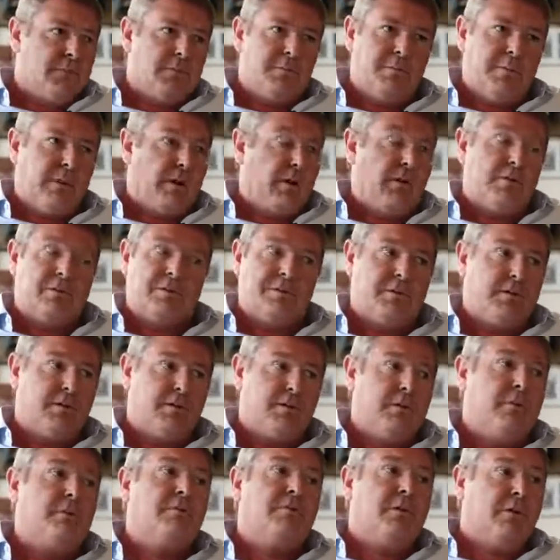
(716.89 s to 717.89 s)
because
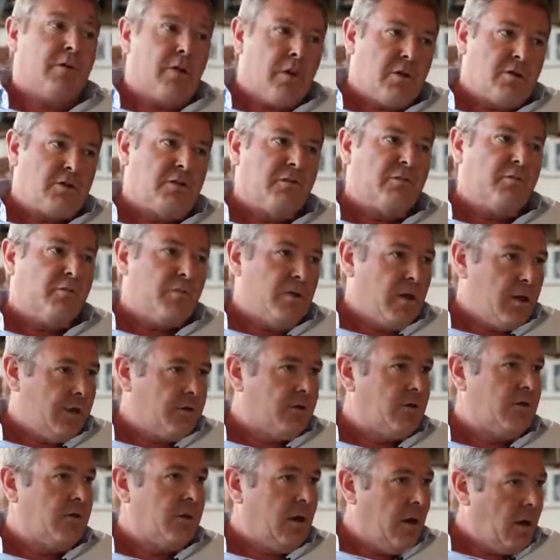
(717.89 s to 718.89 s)
the cost of
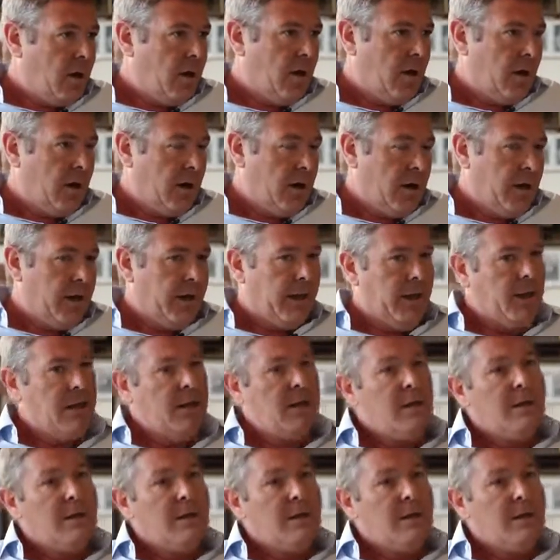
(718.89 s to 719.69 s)
production are high.